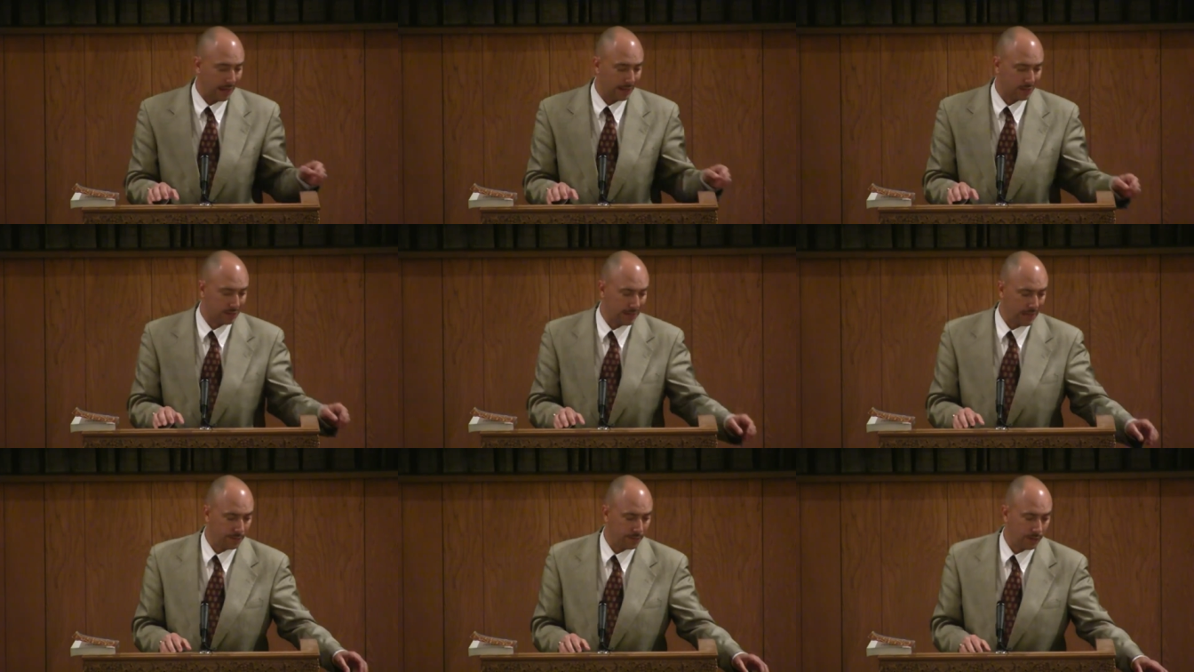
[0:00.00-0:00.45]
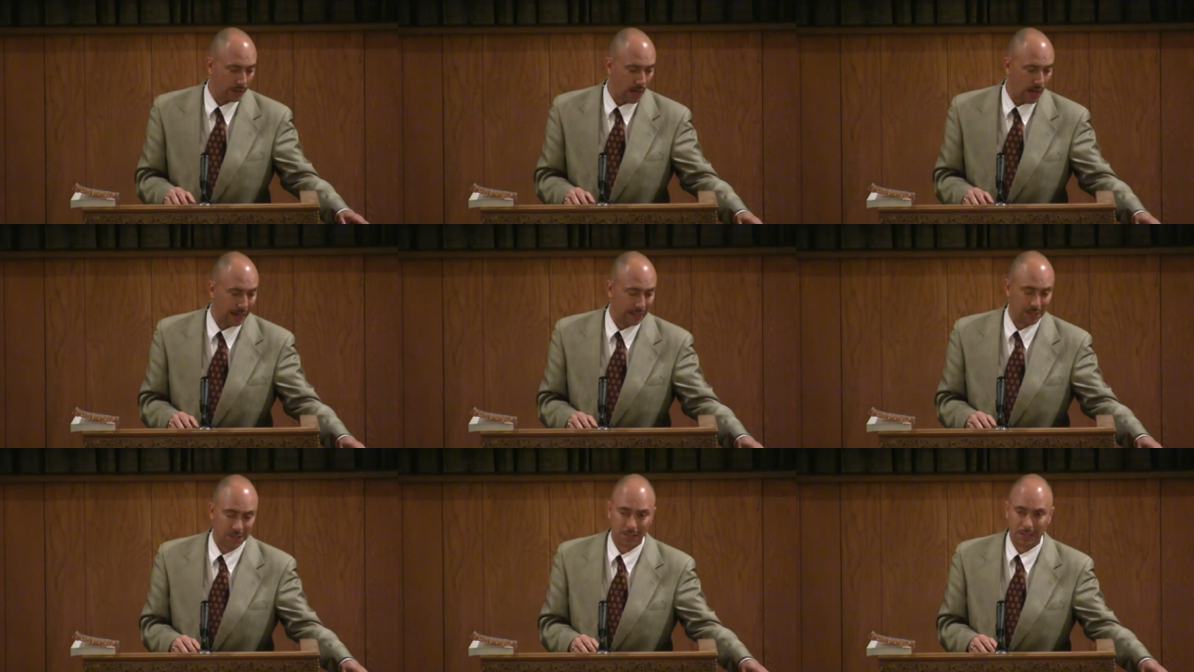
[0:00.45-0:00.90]
it's definitely not
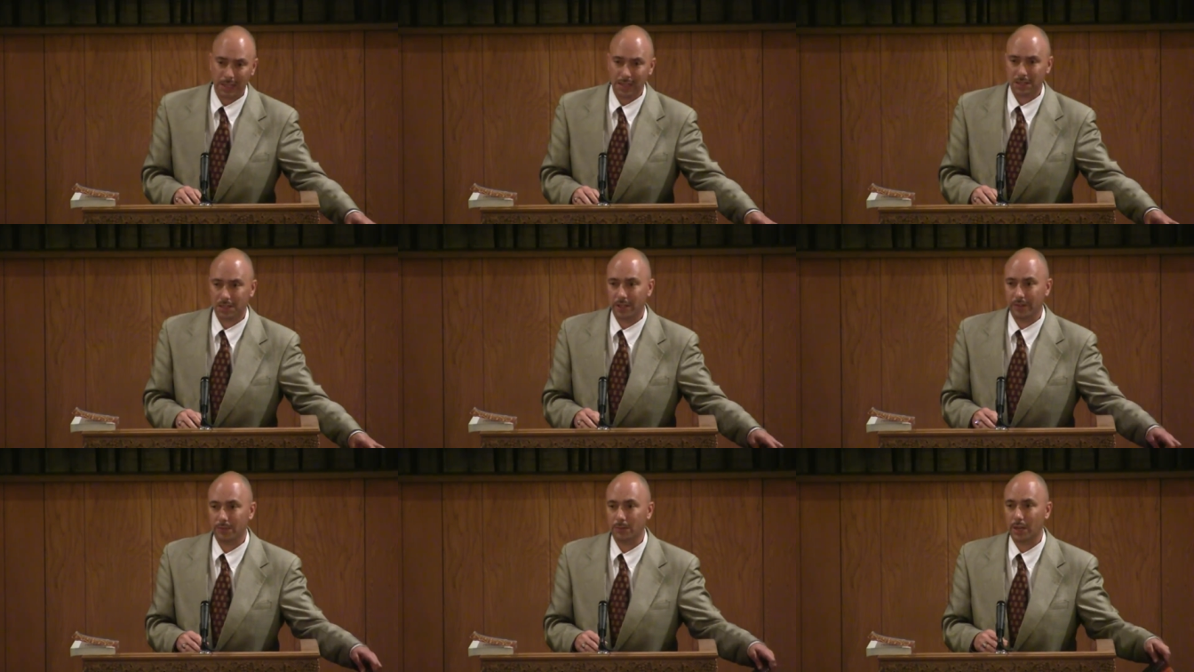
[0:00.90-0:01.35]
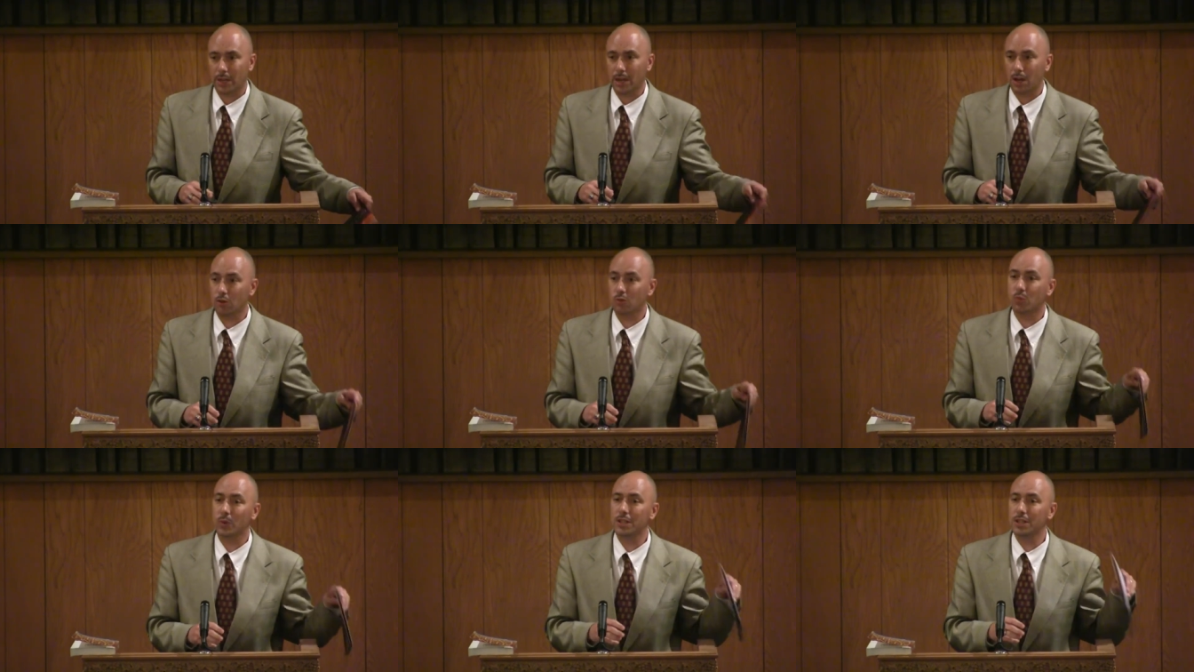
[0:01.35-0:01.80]
extensive
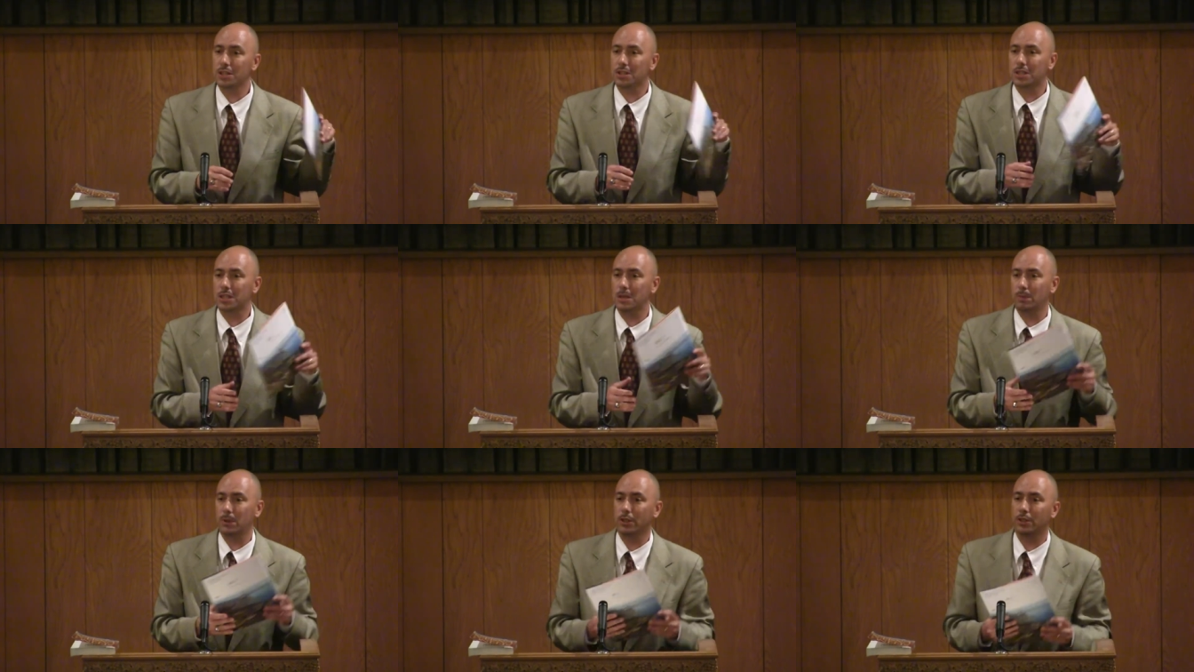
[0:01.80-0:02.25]
because we just simply